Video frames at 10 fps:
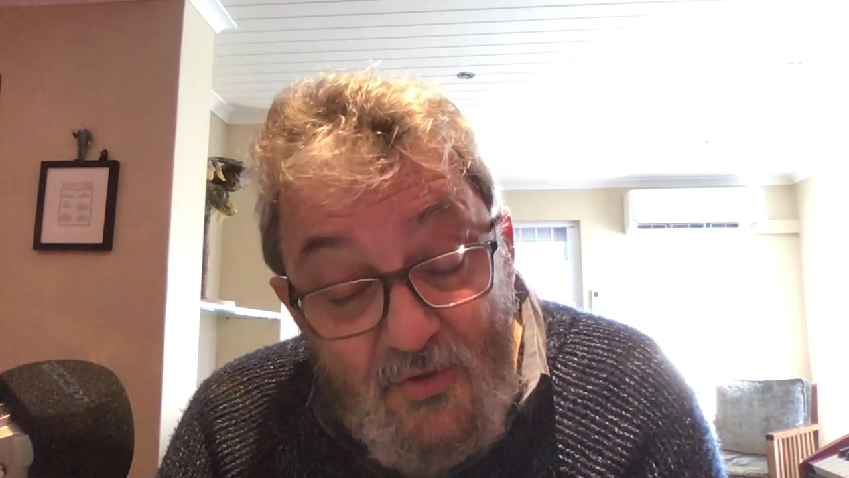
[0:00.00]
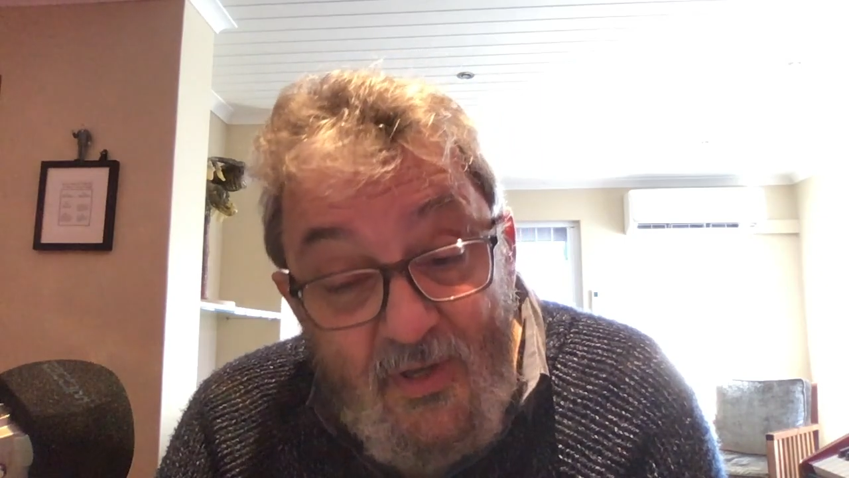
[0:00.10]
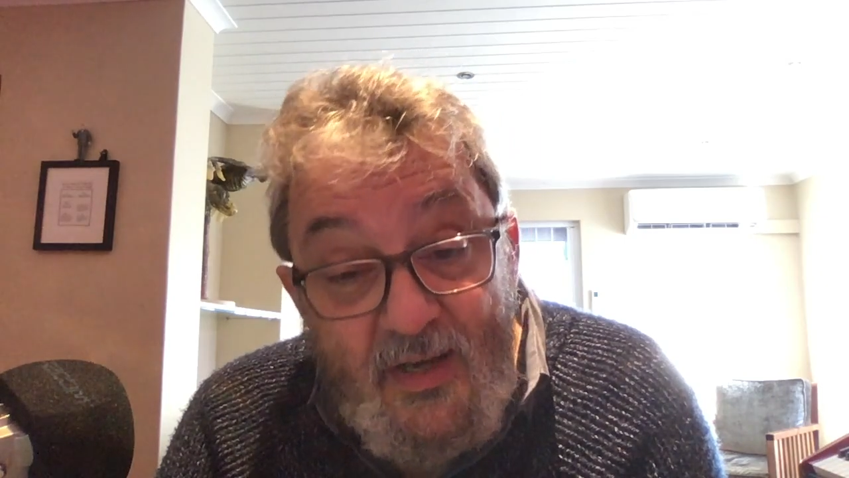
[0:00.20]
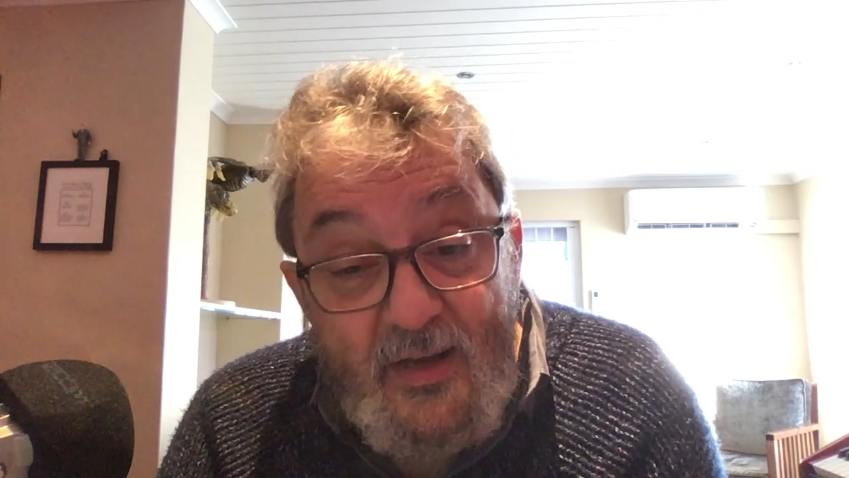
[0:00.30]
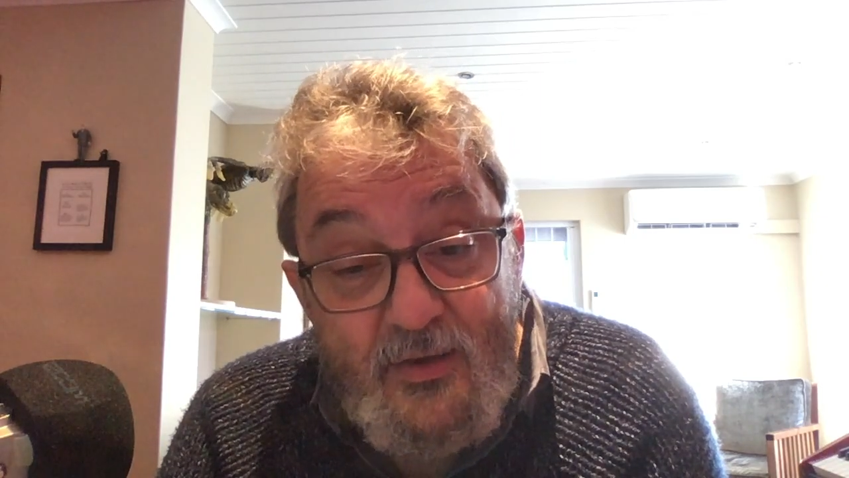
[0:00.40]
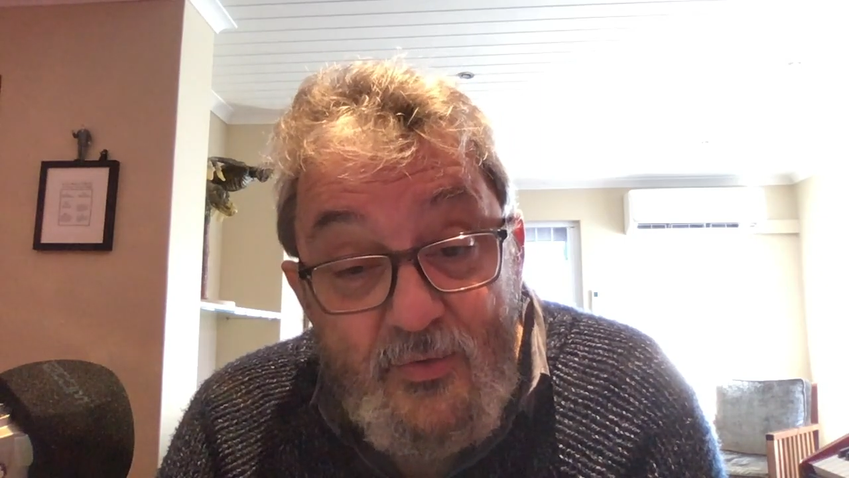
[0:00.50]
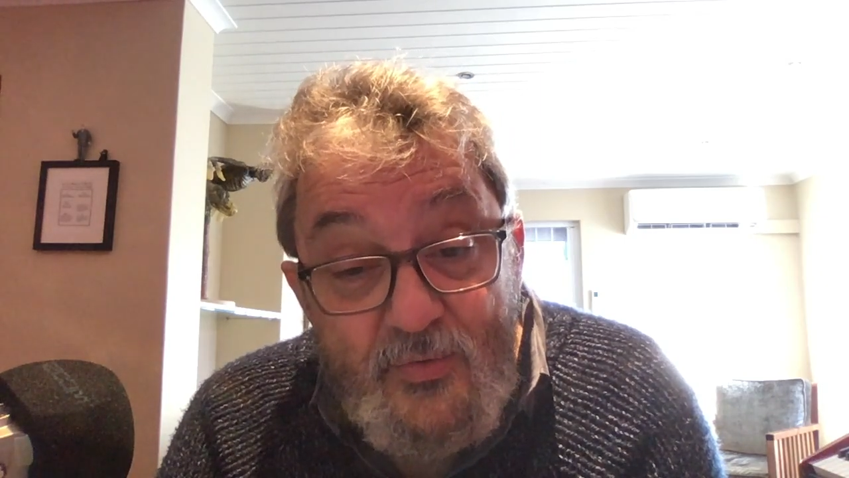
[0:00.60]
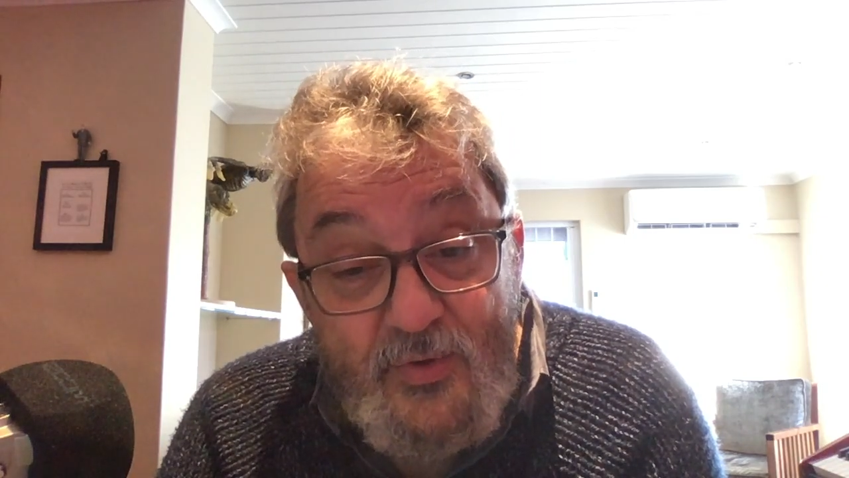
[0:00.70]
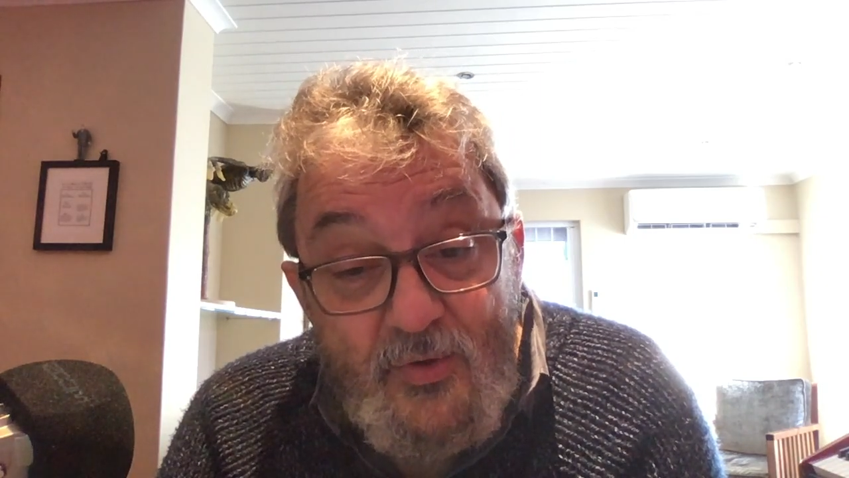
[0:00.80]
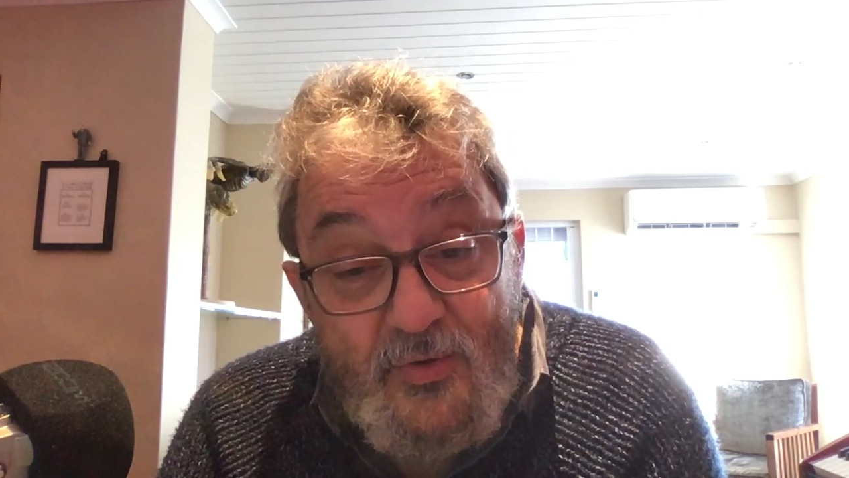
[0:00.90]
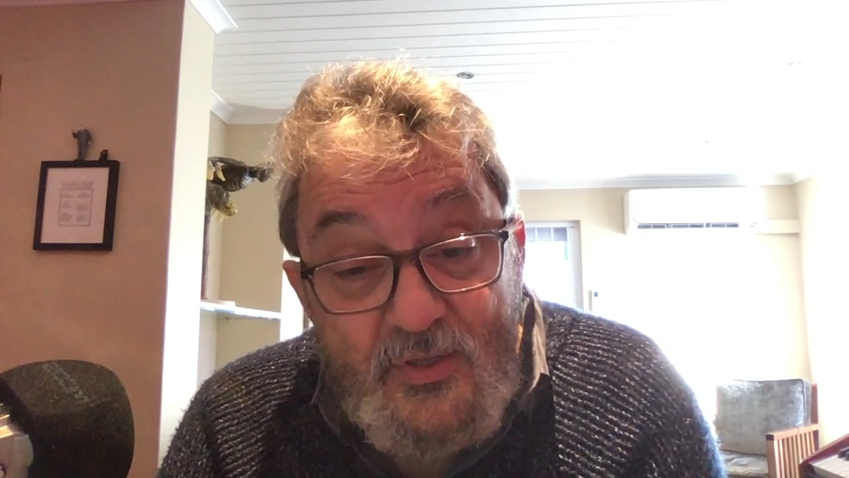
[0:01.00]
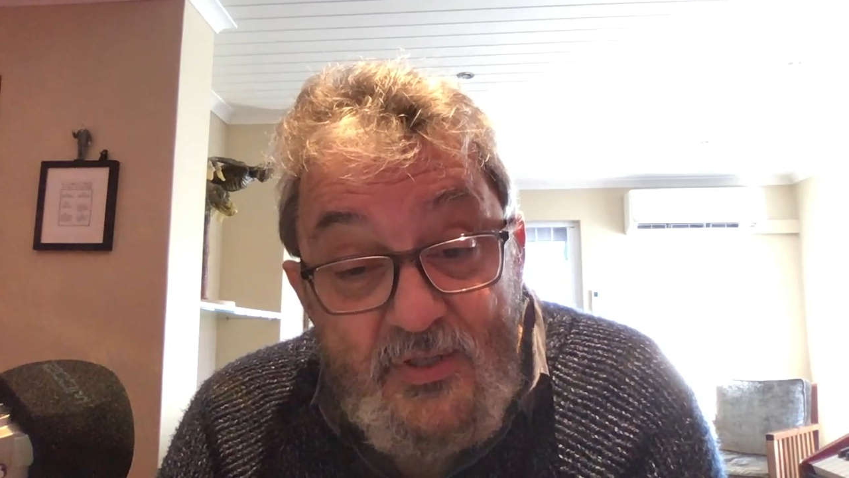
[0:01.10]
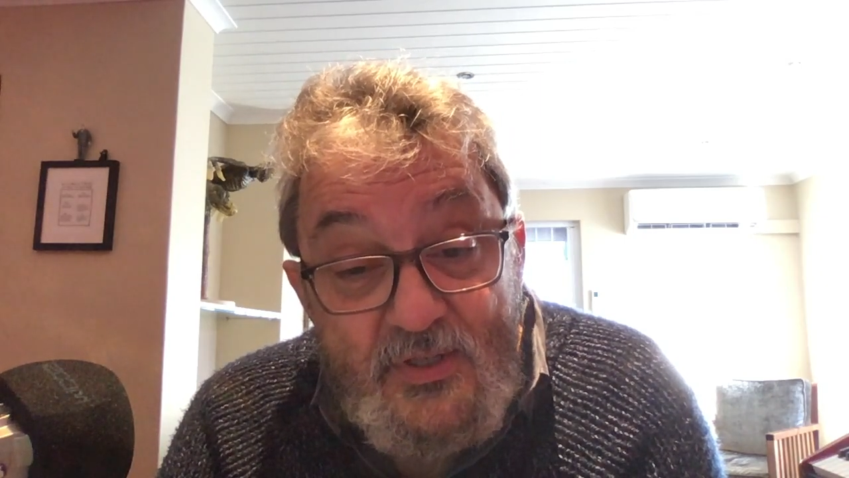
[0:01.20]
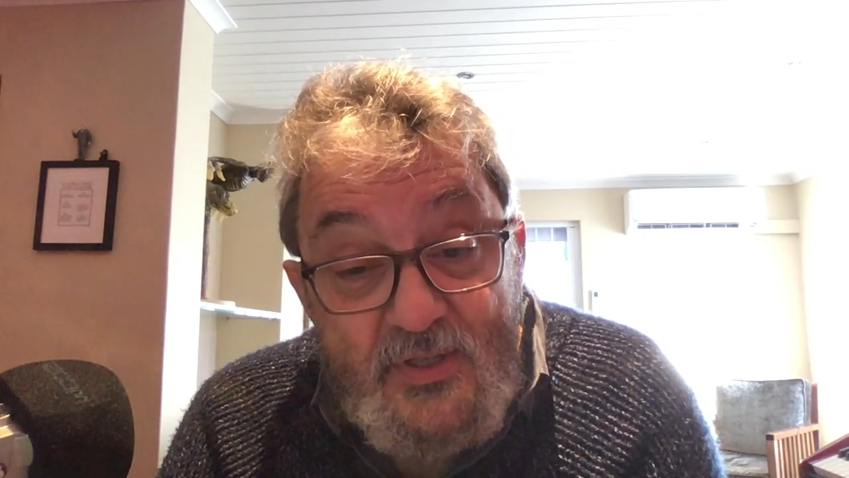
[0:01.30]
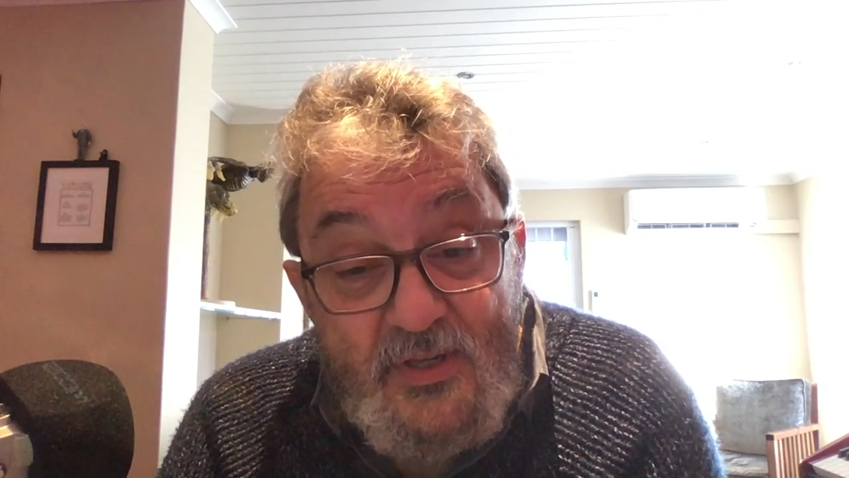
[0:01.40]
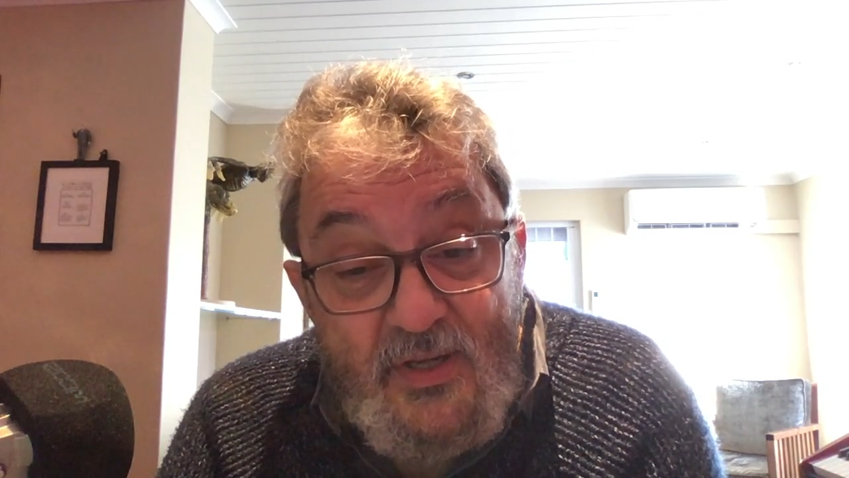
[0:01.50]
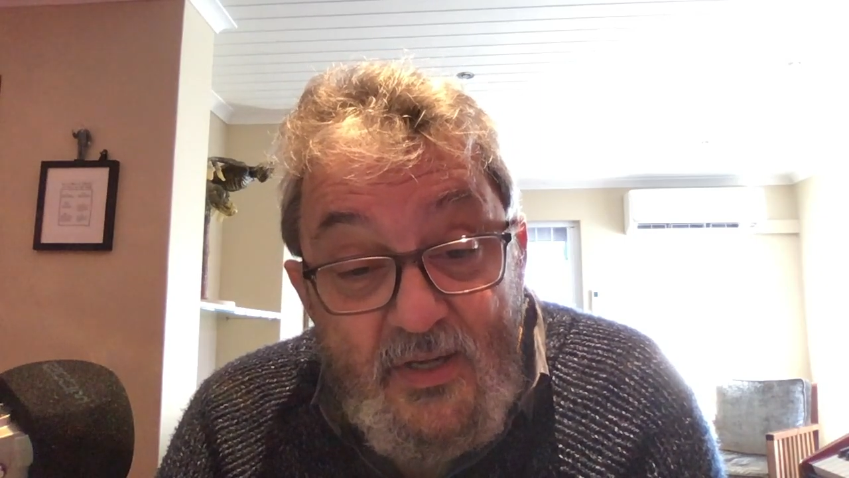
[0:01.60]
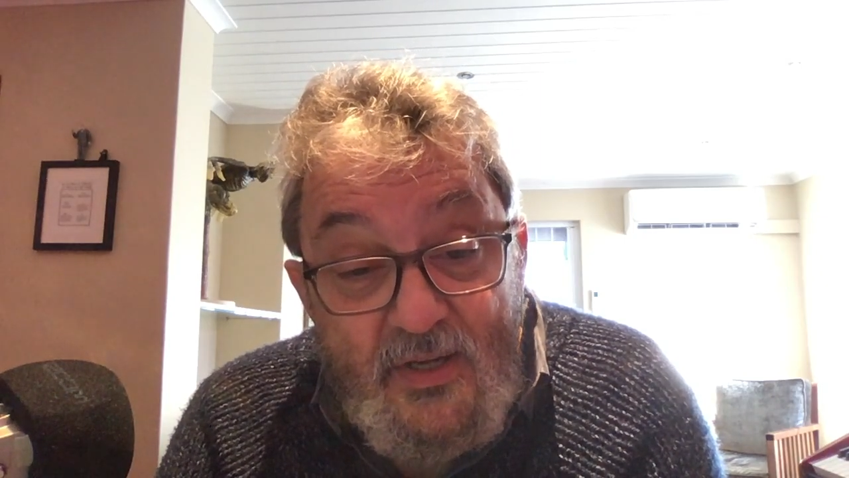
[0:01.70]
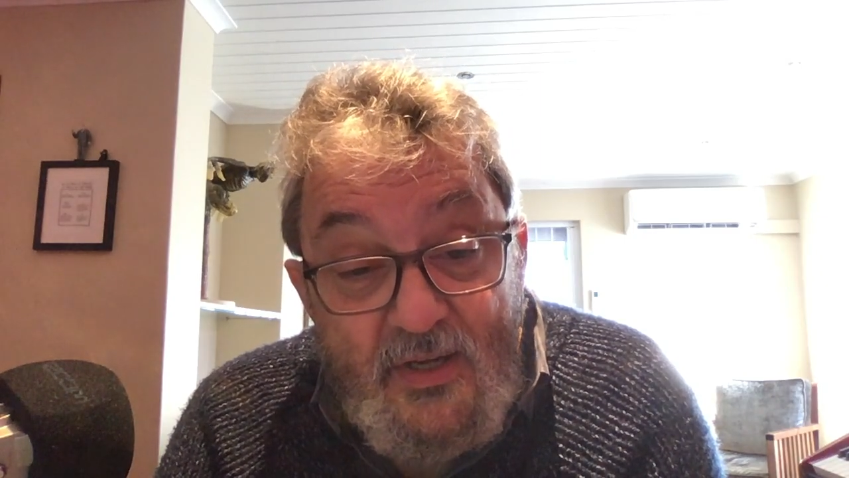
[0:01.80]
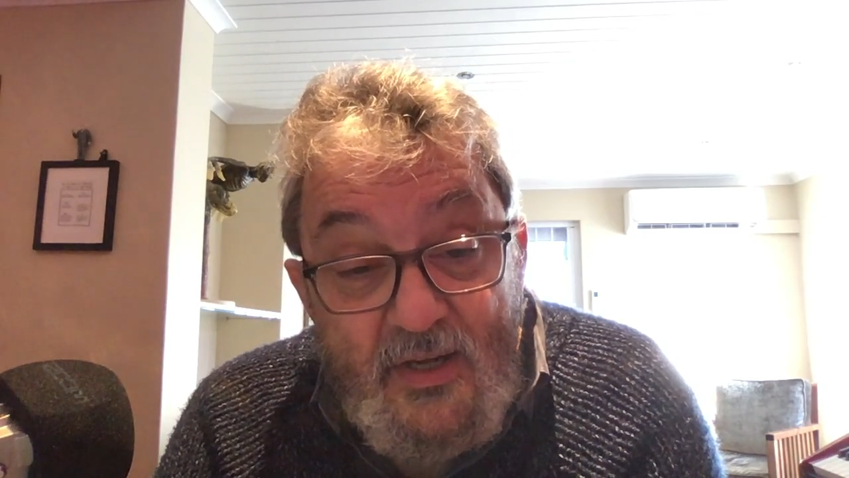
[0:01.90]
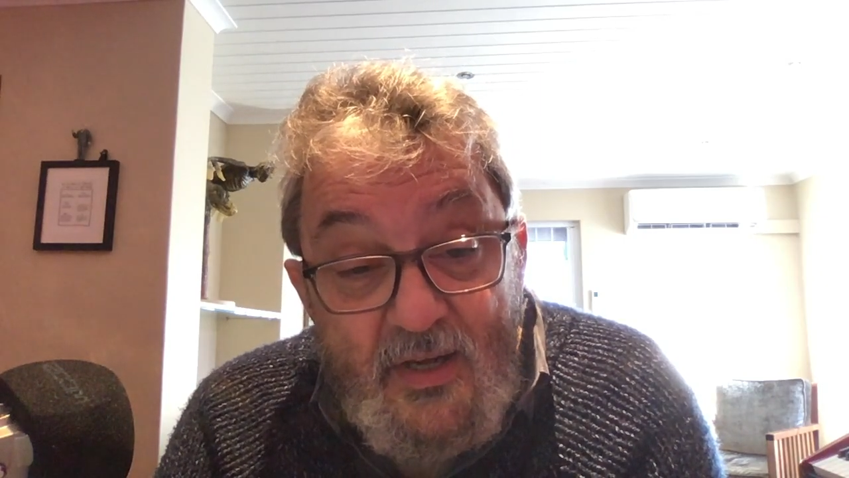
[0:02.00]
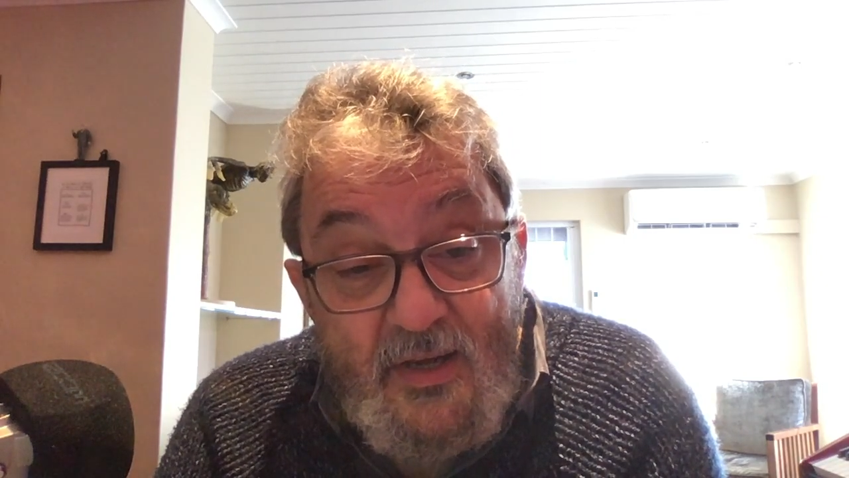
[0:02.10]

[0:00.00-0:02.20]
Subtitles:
due to the lack of focus,